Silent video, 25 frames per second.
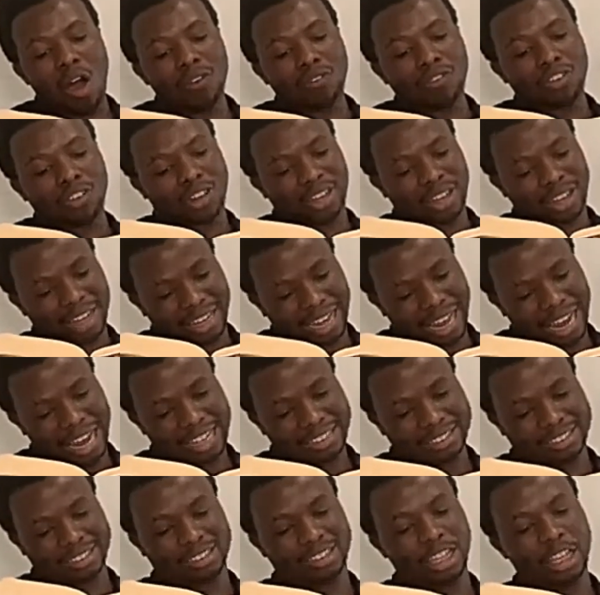of
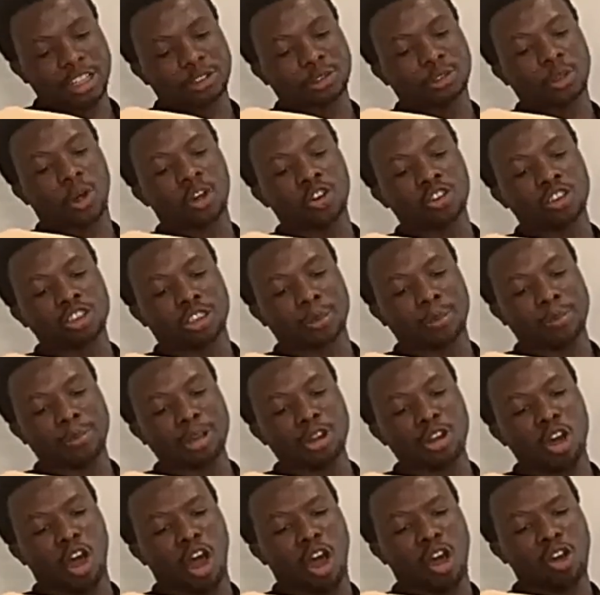Christ, they don't
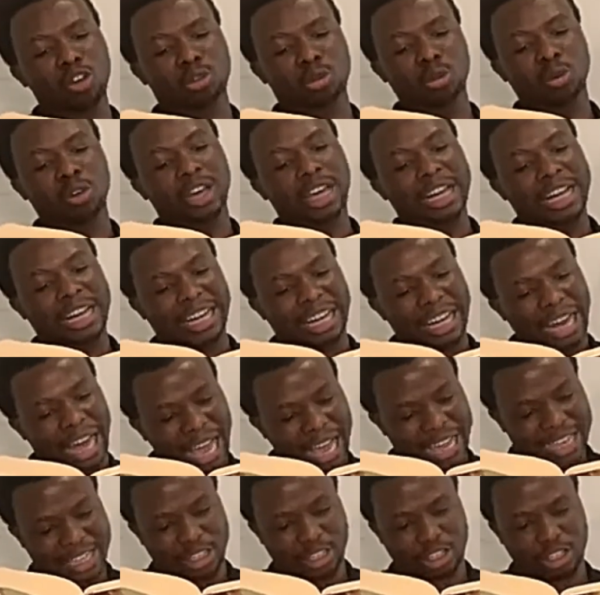belong to
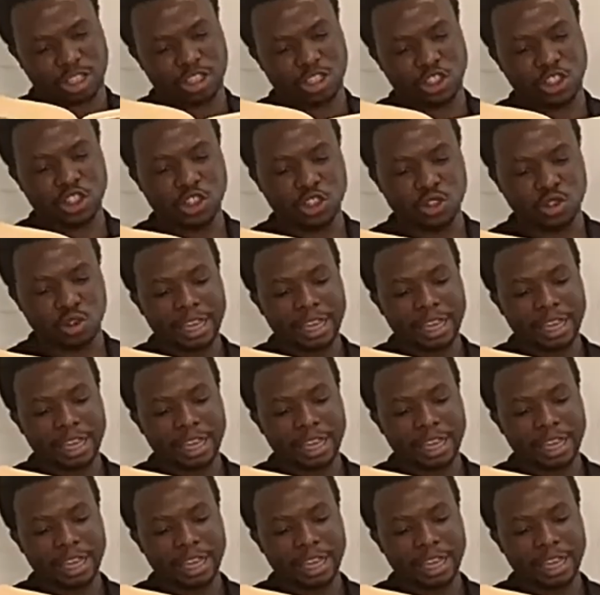Christ.